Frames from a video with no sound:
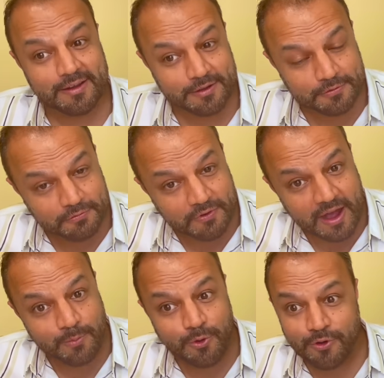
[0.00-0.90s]
this
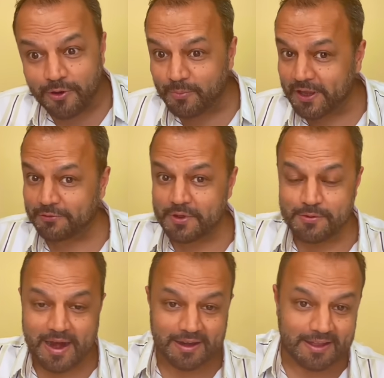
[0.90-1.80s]
far more complex. When
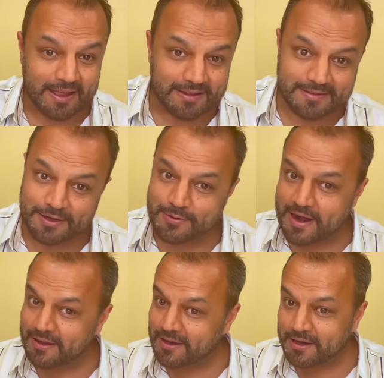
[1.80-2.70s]
you add the S and you
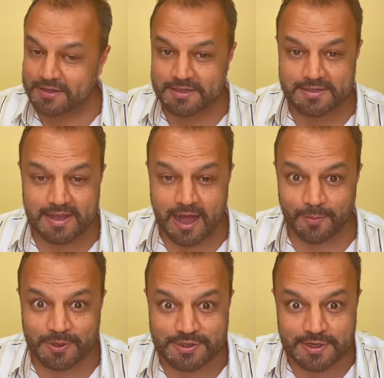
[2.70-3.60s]
add the conditions,
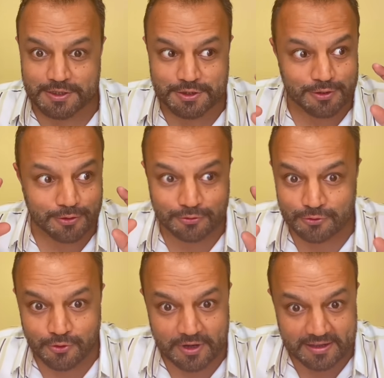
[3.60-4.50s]
ARM instructions look
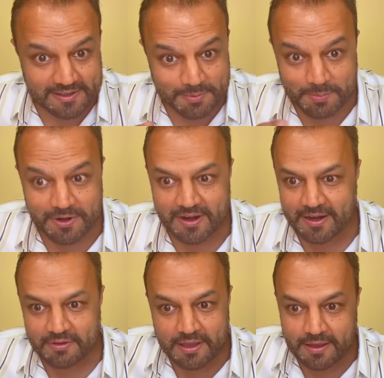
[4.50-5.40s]
so crazy, people
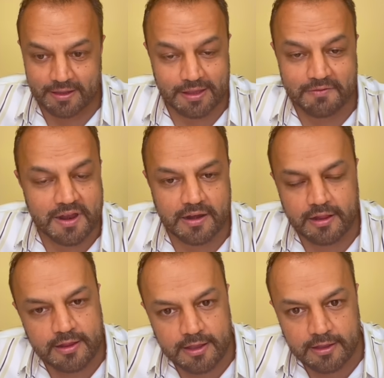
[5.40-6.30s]
run away. They've done
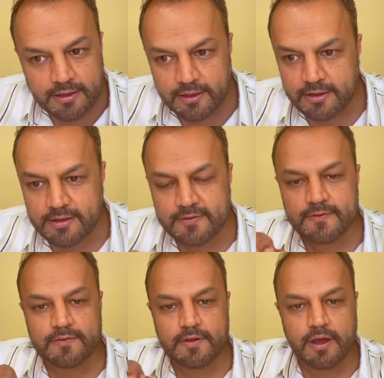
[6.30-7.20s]
nothing. This
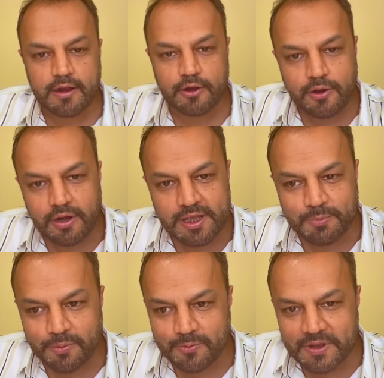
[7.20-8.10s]
is a
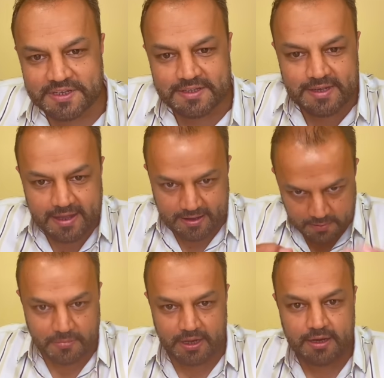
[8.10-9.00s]
lollipop question. It's like,
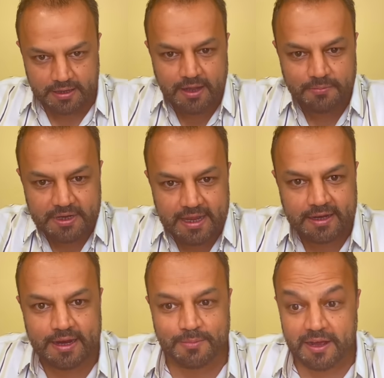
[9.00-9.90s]
come,
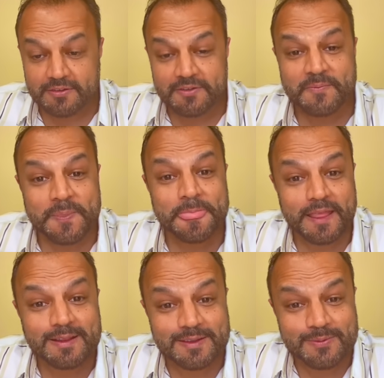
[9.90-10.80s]
take 10 marks.
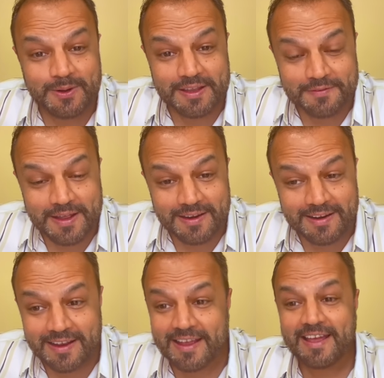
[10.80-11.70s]
This is what they've done.